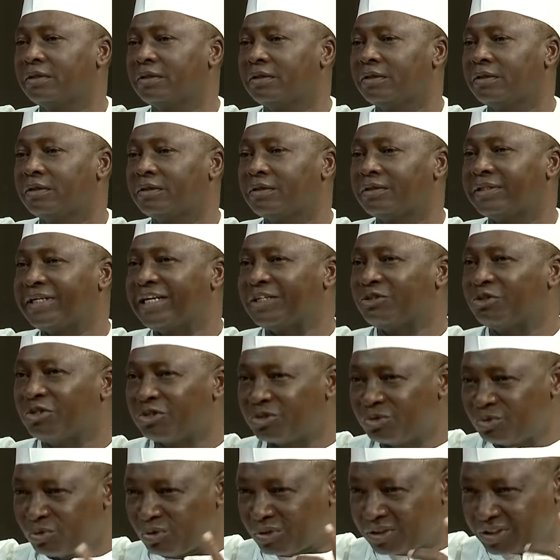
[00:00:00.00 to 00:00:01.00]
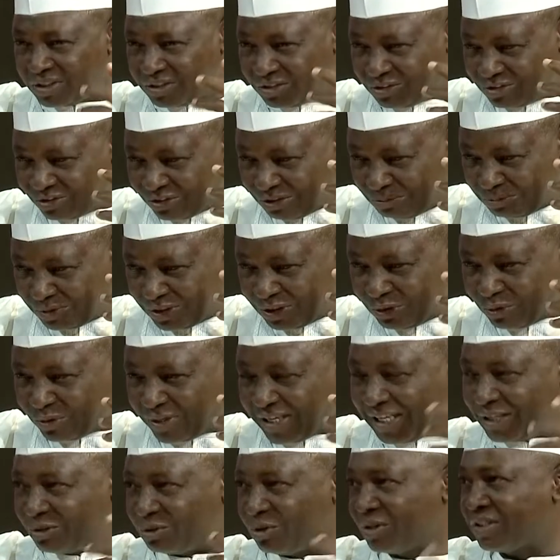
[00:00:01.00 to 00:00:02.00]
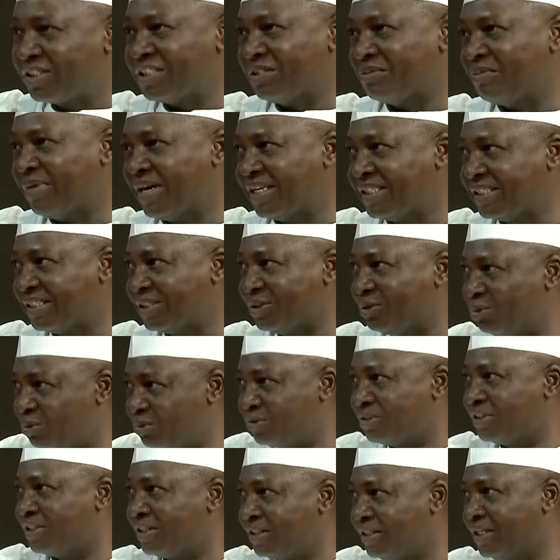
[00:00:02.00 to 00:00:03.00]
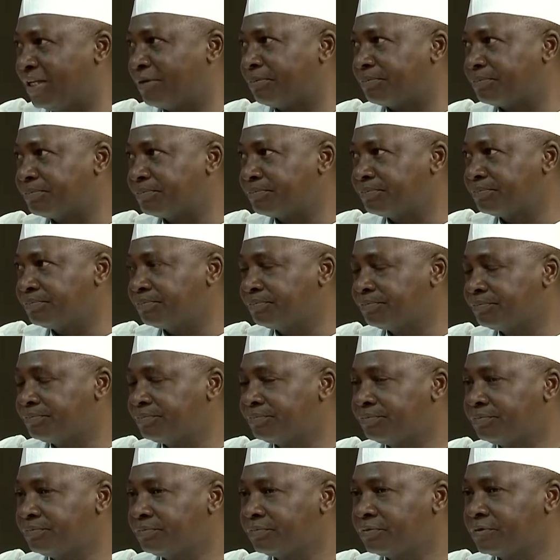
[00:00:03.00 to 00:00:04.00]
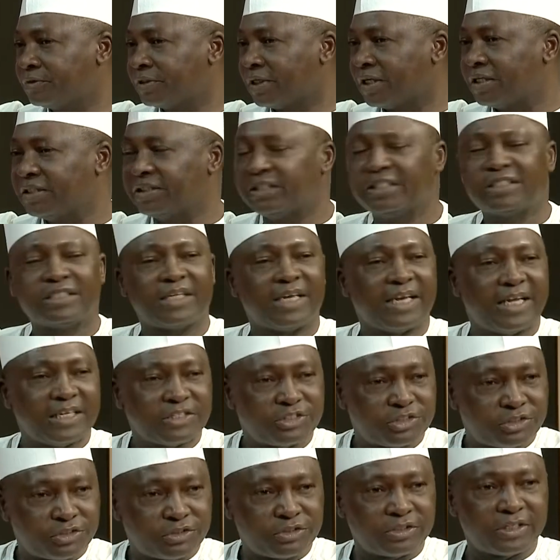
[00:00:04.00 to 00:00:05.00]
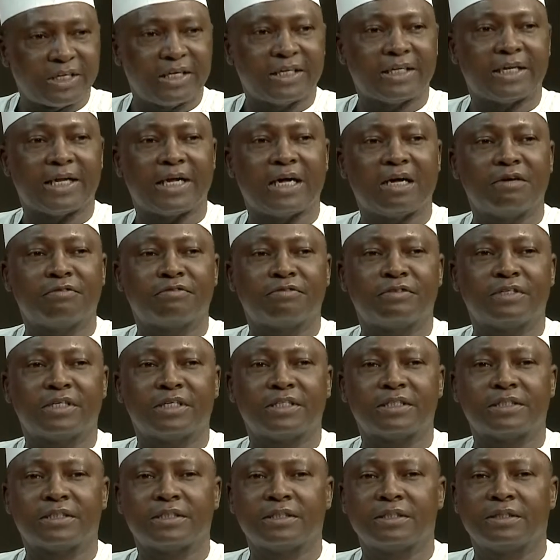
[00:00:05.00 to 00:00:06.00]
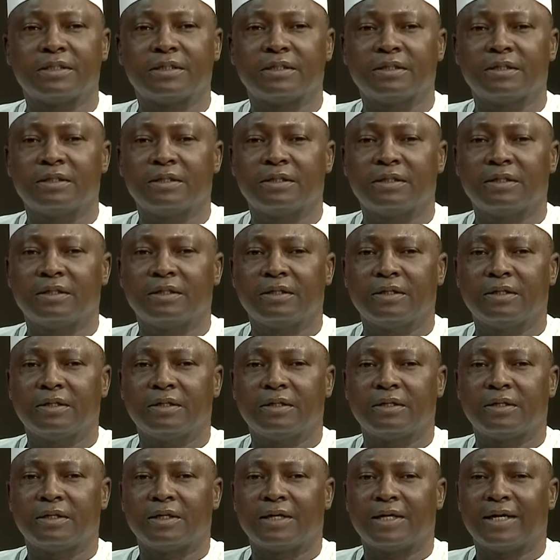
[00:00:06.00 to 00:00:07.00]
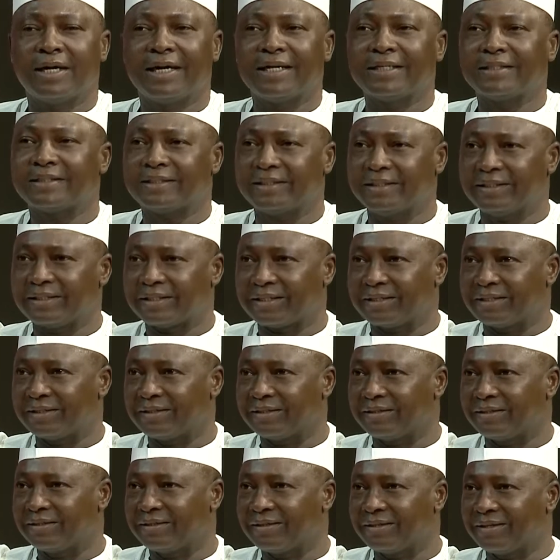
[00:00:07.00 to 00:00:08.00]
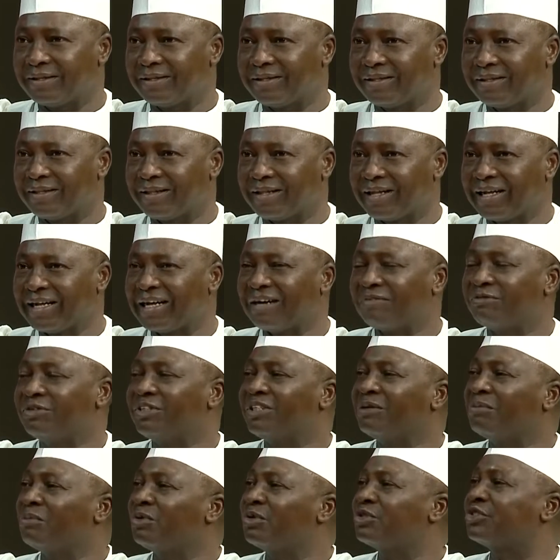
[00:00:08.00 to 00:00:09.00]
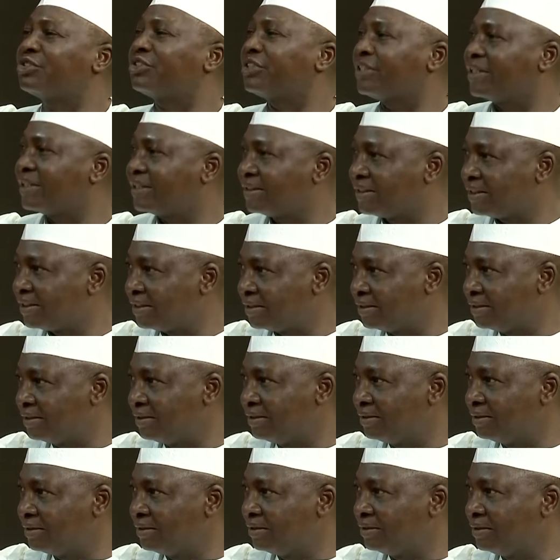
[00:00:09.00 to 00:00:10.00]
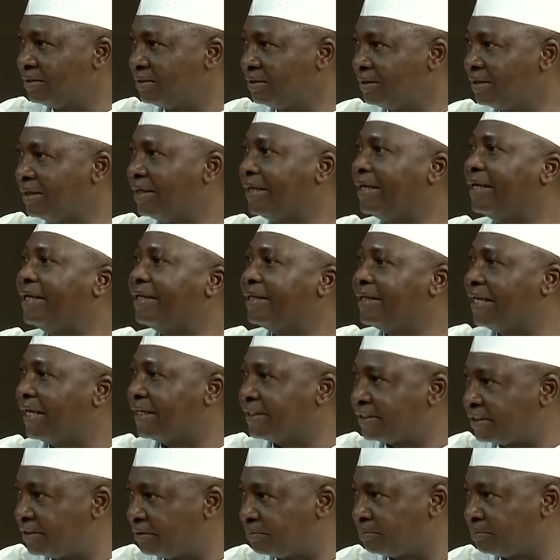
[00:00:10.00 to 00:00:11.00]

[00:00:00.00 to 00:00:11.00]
They're just not something you can just imagine. You will see them. And these last 3.5 years, I think I have demonstrated leadership